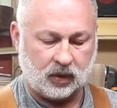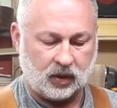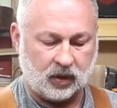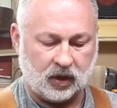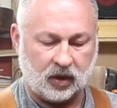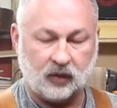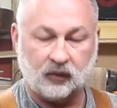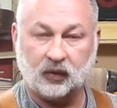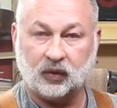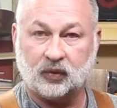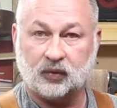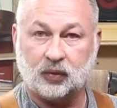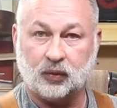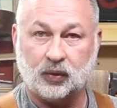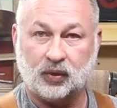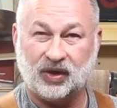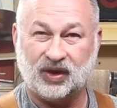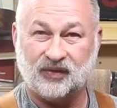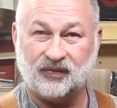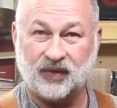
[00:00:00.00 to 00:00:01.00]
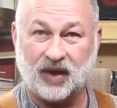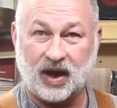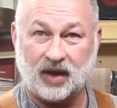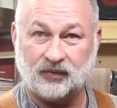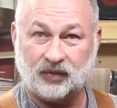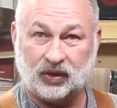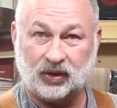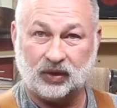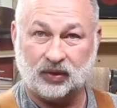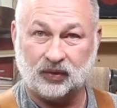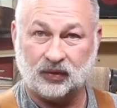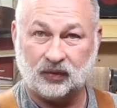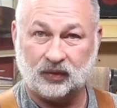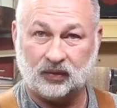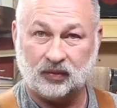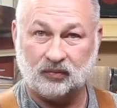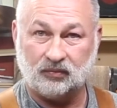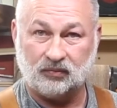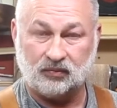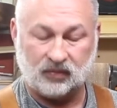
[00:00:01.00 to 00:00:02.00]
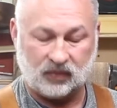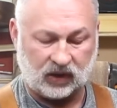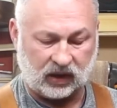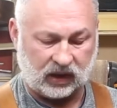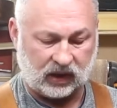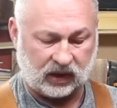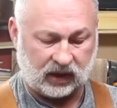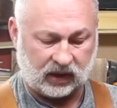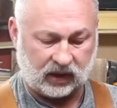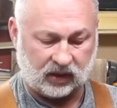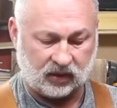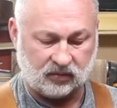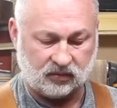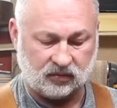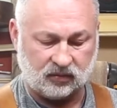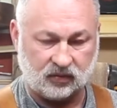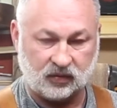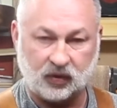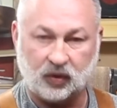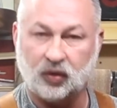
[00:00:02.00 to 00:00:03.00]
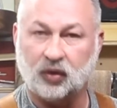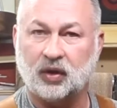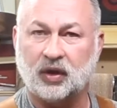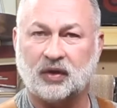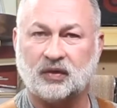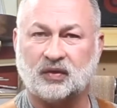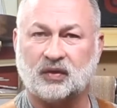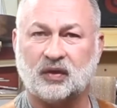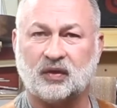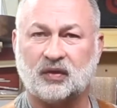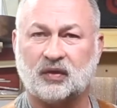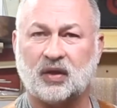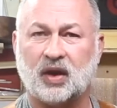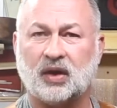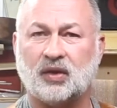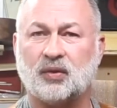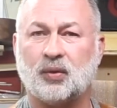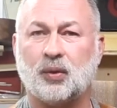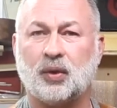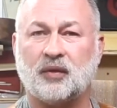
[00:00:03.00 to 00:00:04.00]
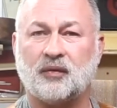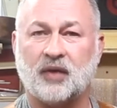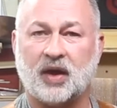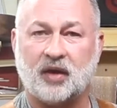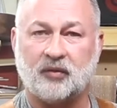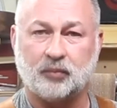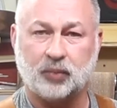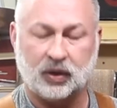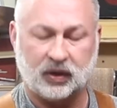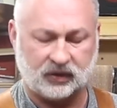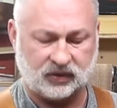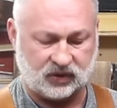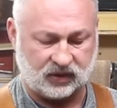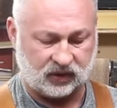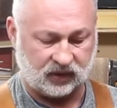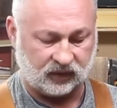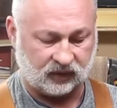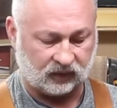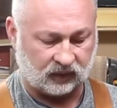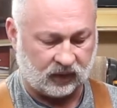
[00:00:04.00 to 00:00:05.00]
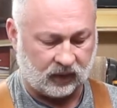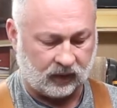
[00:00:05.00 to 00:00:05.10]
over 25 years, or let's just say 25 plus years.